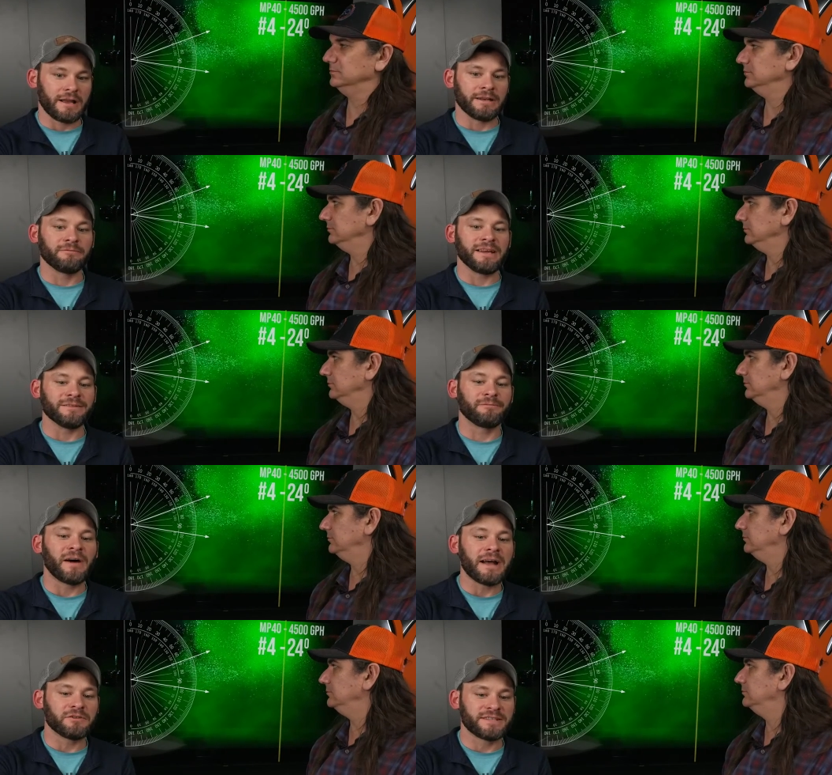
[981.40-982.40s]
Speaker 1: in in
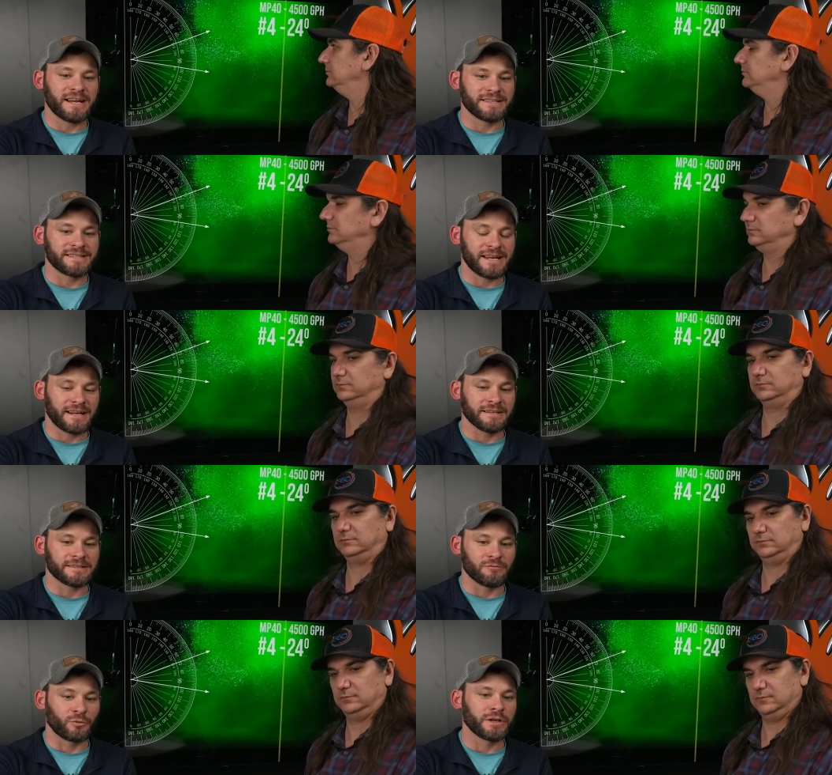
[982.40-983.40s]
five or ten
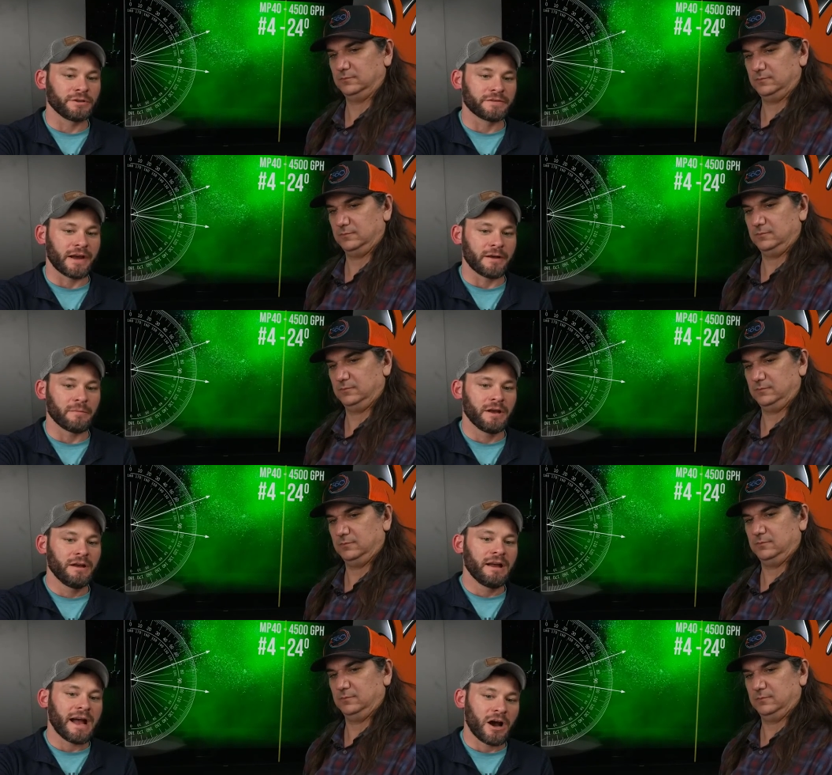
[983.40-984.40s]
seconds of real time
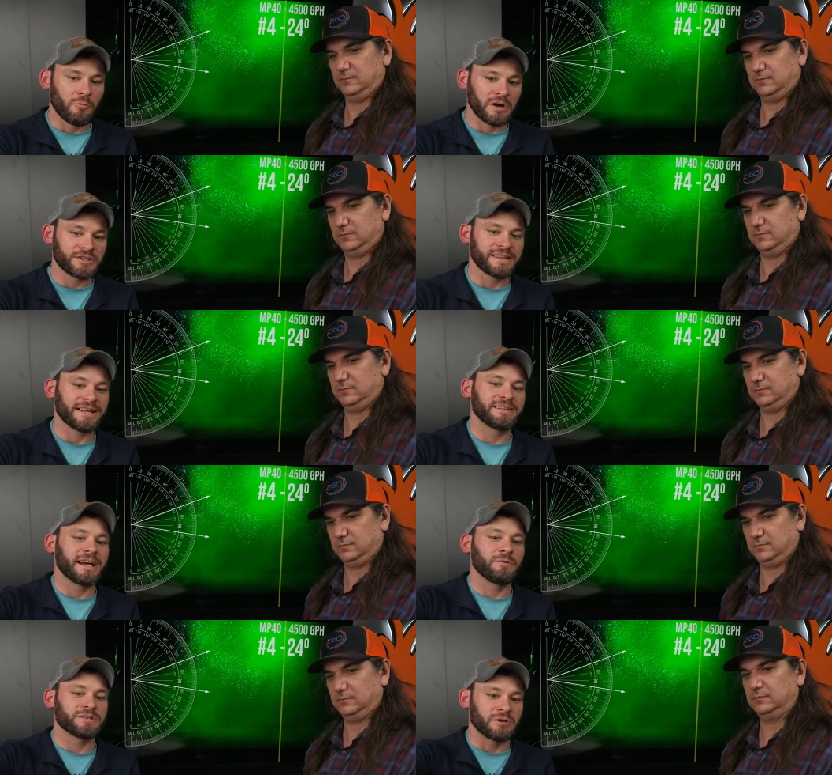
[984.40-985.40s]
how much of that
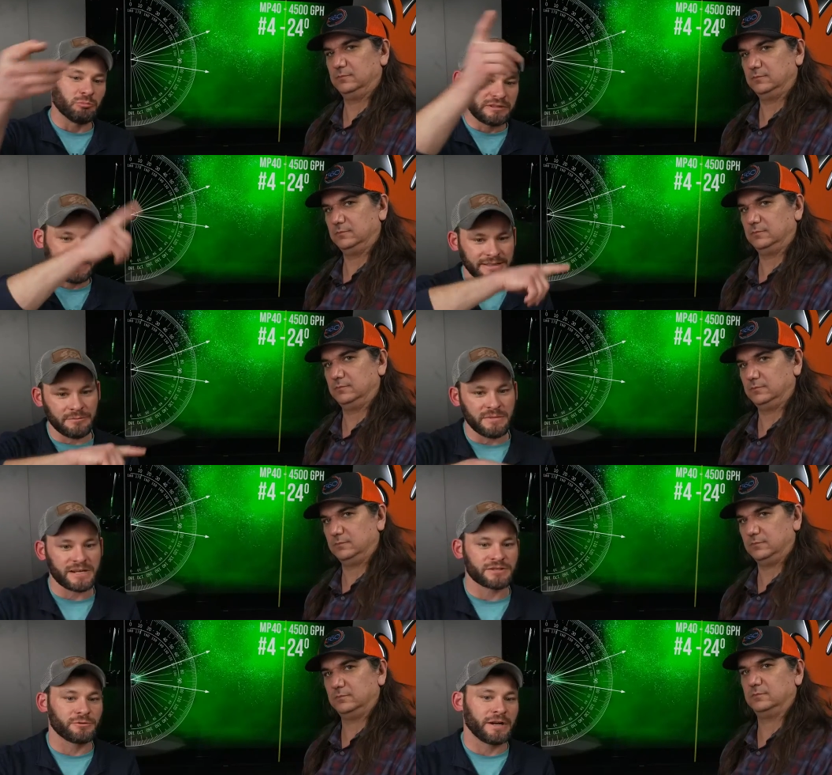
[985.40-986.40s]
dye was completely
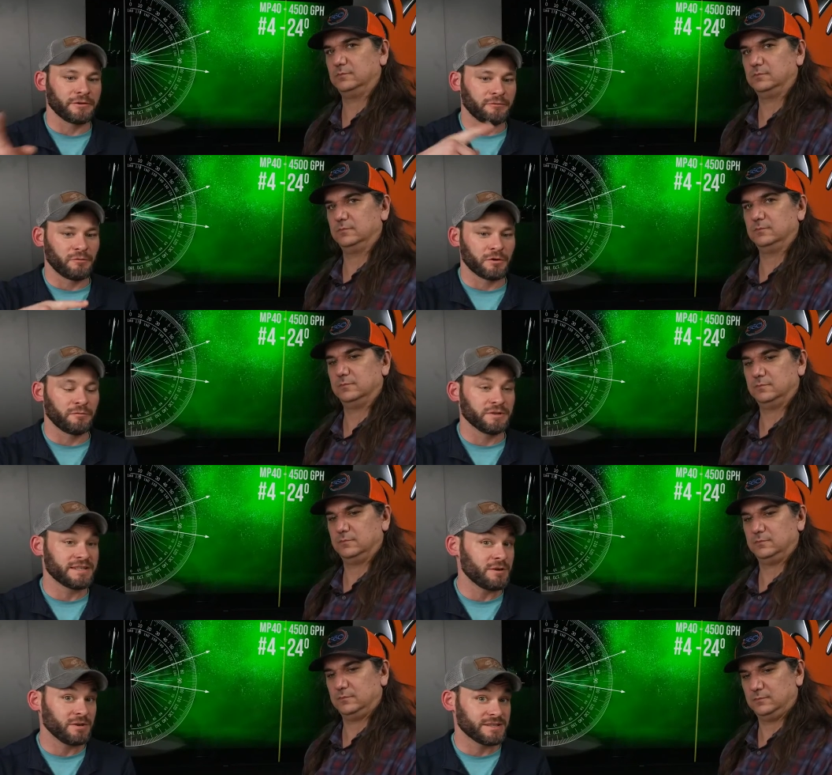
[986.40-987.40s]
mixed throughout the four foot
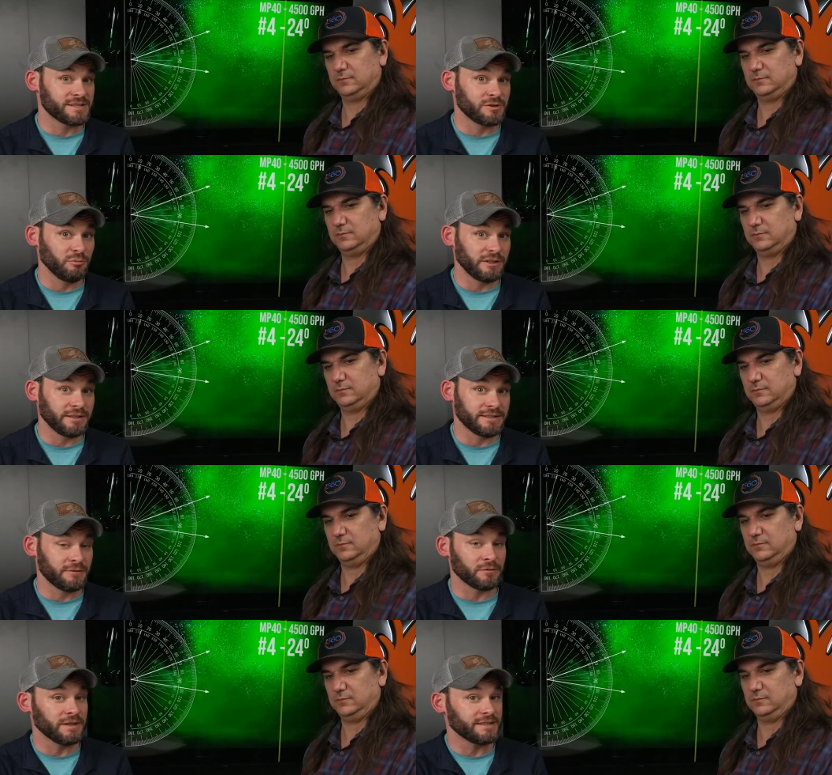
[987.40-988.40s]
tank because it's completely
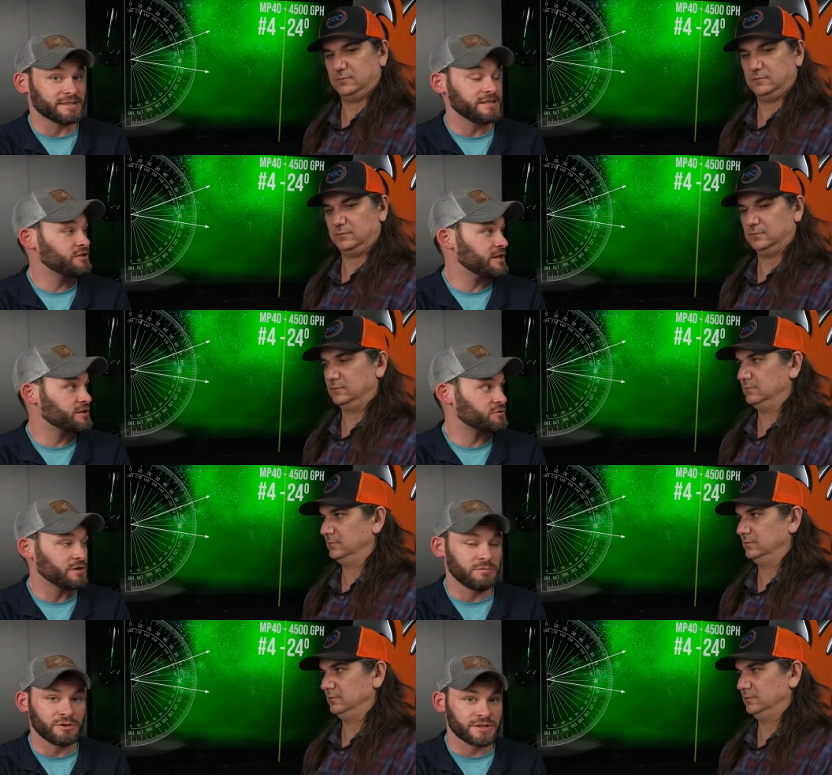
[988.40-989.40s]
different. Like the Sicce
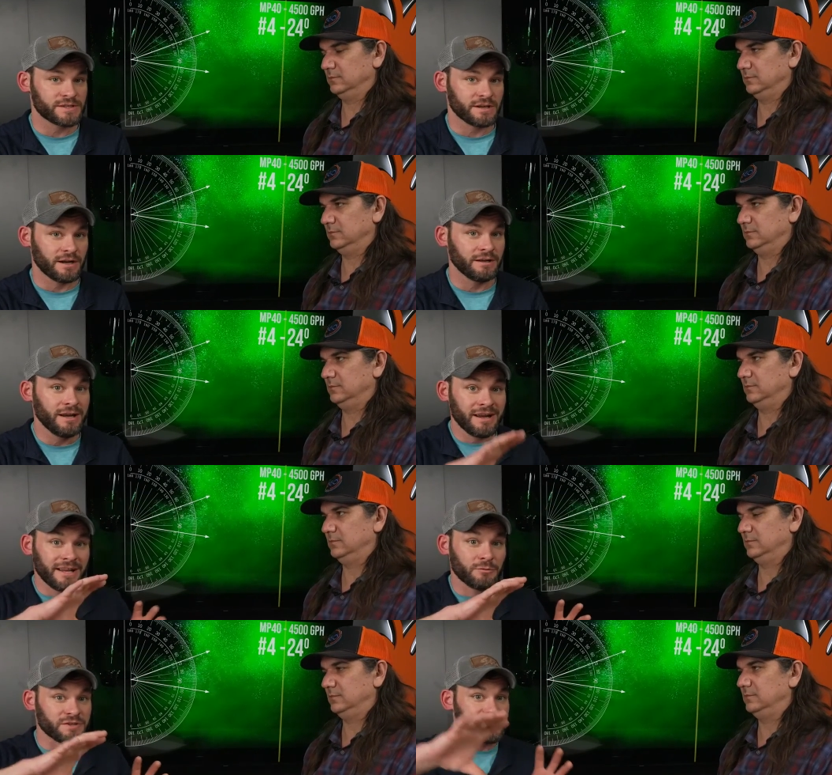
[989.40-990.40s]
XStream you just saw,
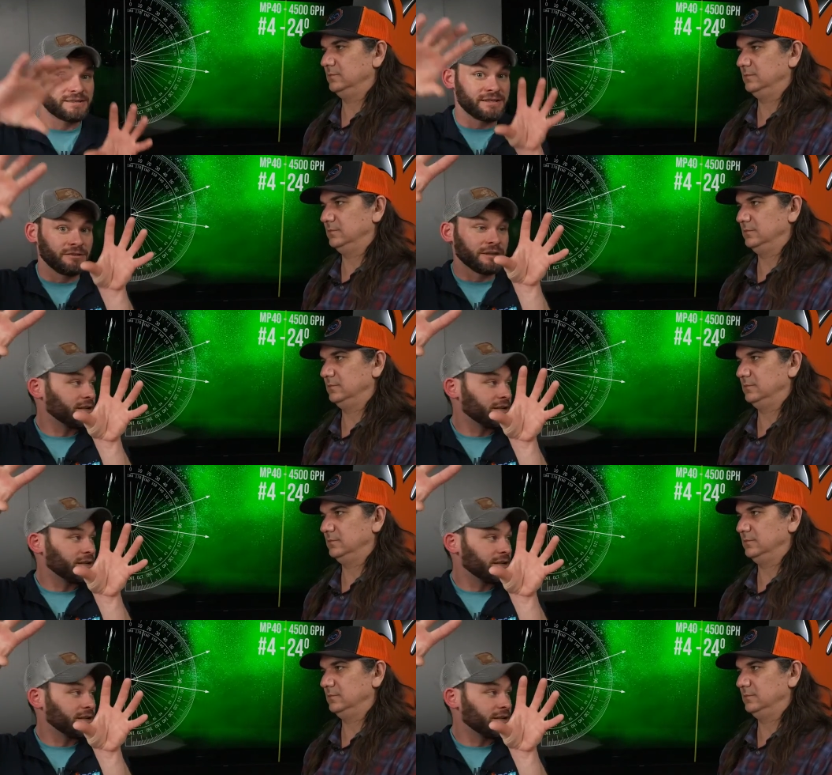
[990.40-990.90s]
it was still a